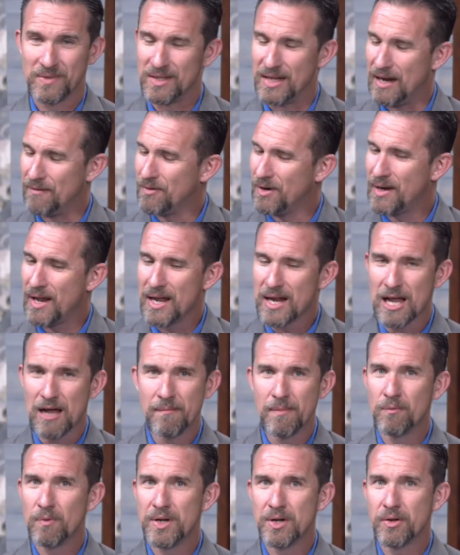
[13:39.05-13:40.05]
Never a day
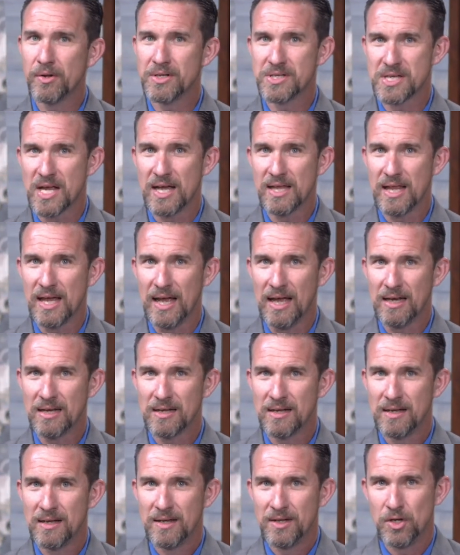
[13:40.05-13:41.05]
coming when you can say that.
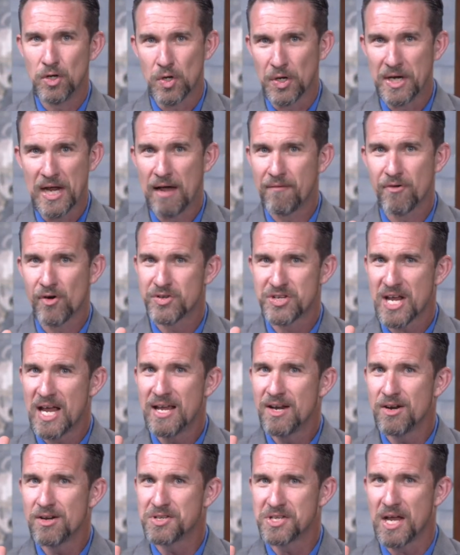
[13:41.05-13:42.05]
You can never say
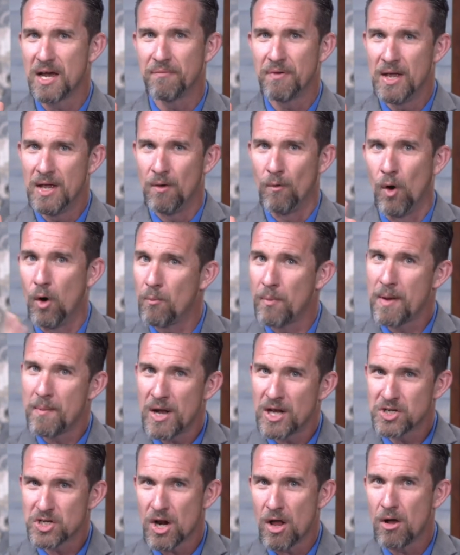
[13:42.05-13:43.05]
to yourself, won't be
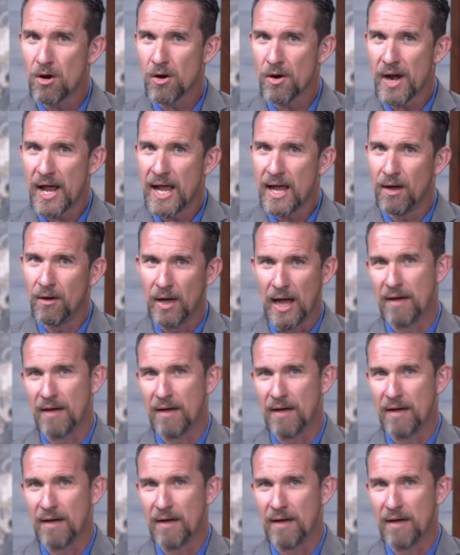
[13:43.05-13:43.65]
much longer now.